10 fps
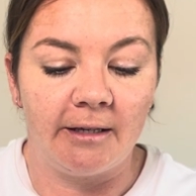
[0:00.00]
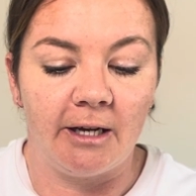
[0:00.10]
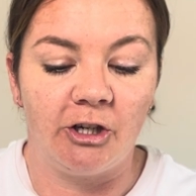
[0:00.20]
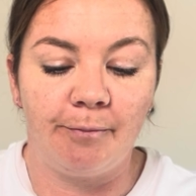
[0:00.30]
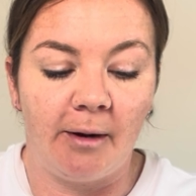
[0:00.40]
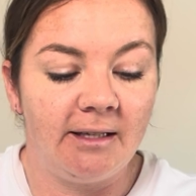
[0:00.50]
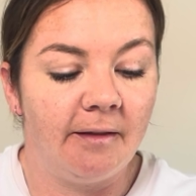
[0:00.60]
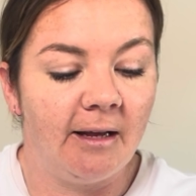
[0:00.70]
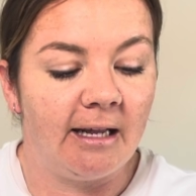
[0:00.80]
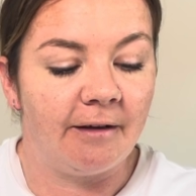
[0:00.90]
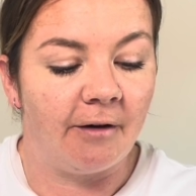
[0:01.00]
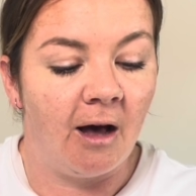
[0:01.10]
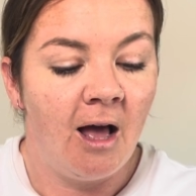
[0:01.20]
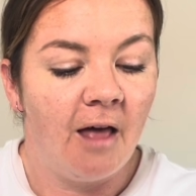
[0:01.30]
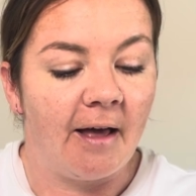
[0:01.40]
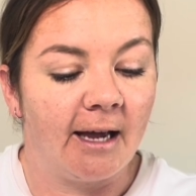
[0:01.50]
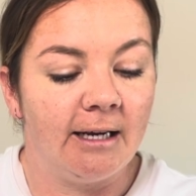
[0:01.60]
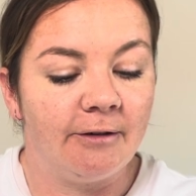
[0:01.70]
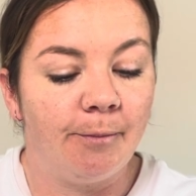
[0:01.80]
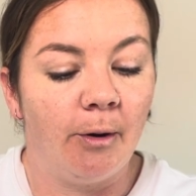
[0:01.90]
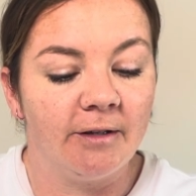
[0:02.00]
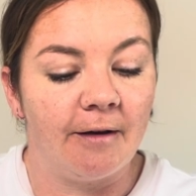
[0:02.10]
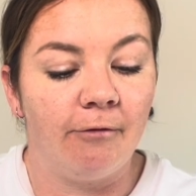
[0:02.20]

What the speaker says: such as pressing the lever that can lead to positive